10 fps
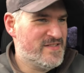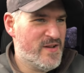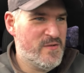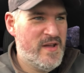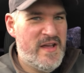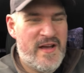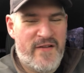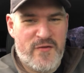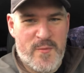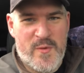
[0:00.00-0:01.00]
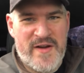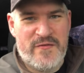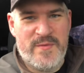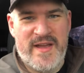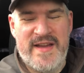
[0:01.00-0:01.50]
So I've come away
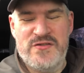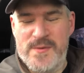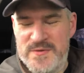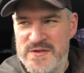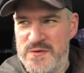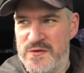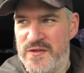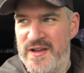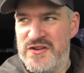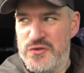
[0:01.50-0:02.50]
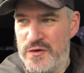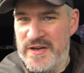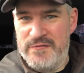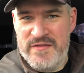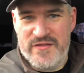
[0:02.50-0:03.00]
from there, dropped onto another
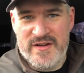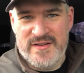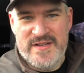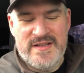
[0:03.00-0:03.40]
adjoining river,